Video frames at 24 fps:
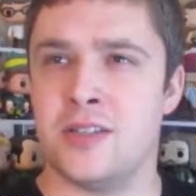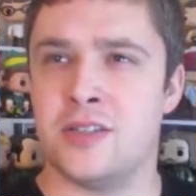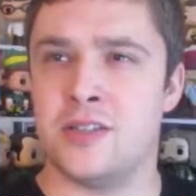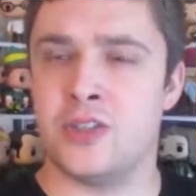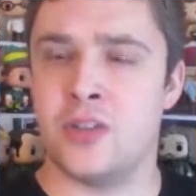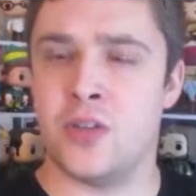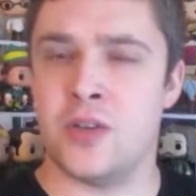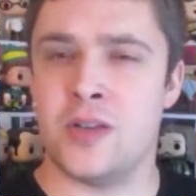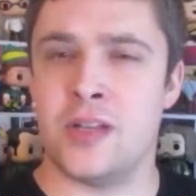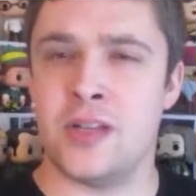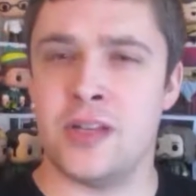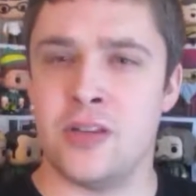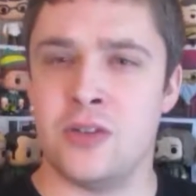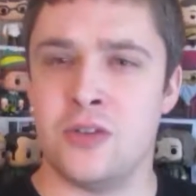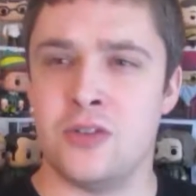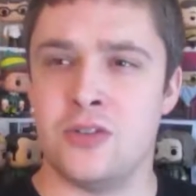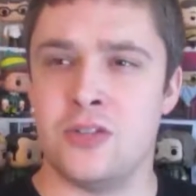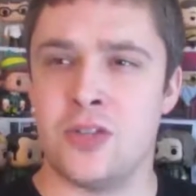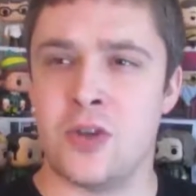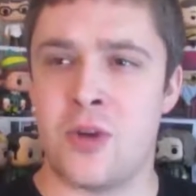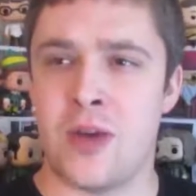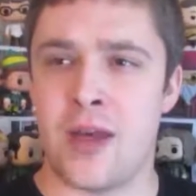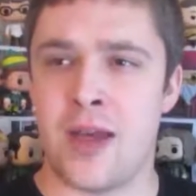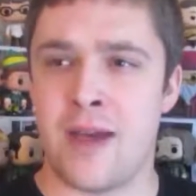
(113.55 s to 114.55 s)
Jonah Hill
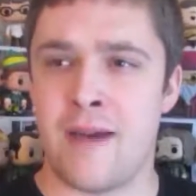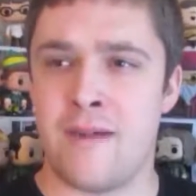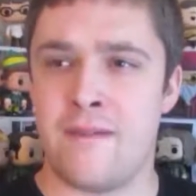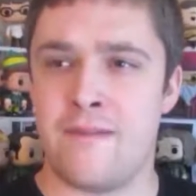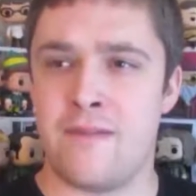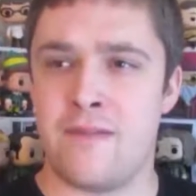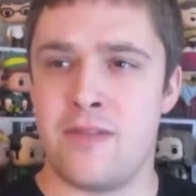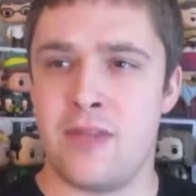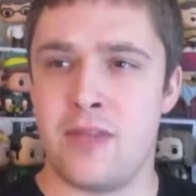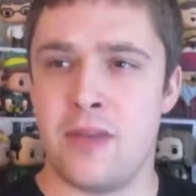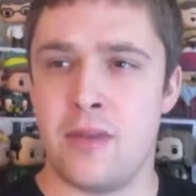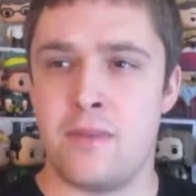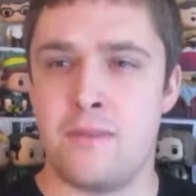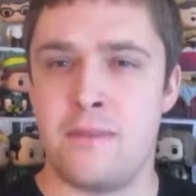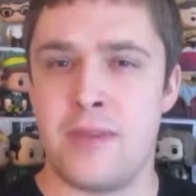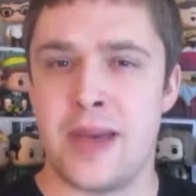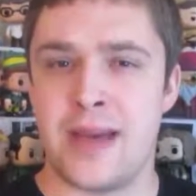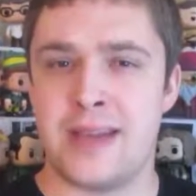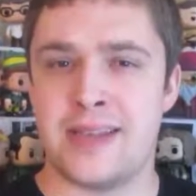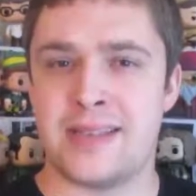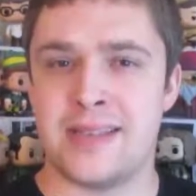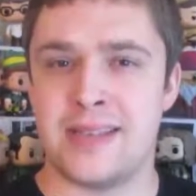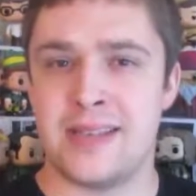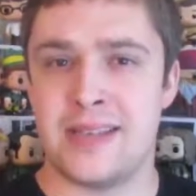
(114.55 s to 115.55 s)
don't have the
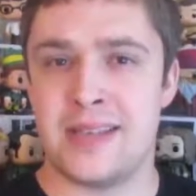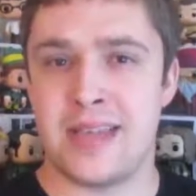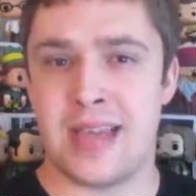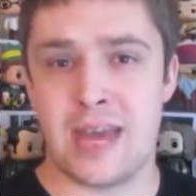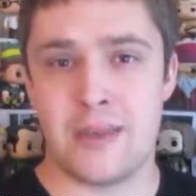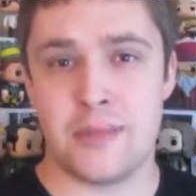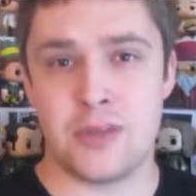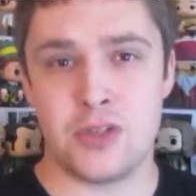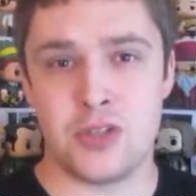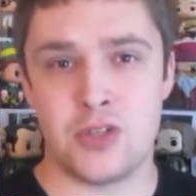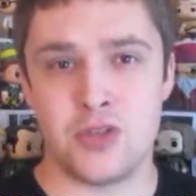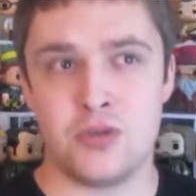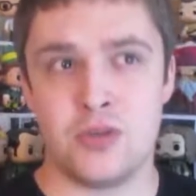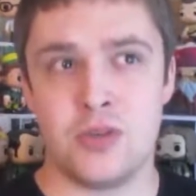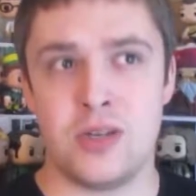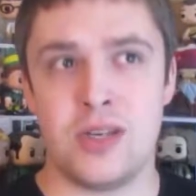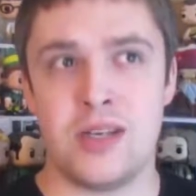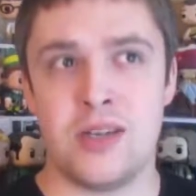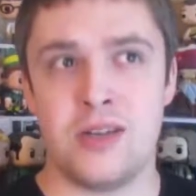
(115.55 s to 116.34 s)
best chemistry.